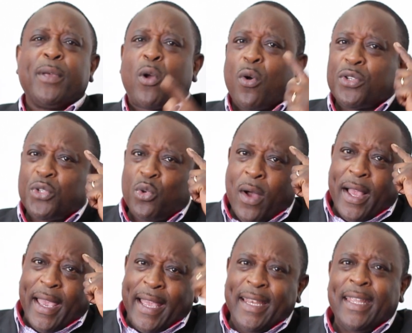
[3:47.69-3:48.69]
because you
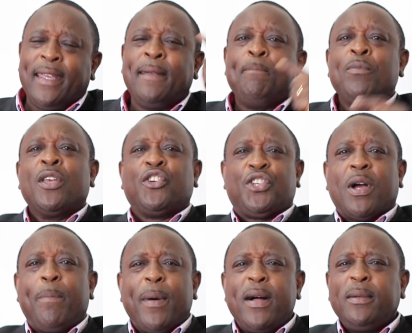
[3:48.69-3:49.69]
are any
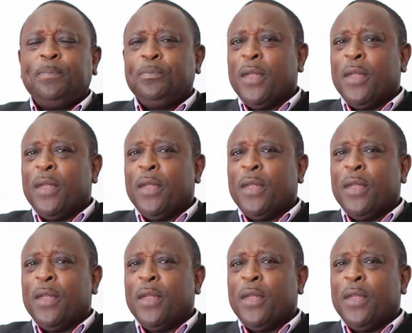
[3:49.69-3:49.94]
sharper,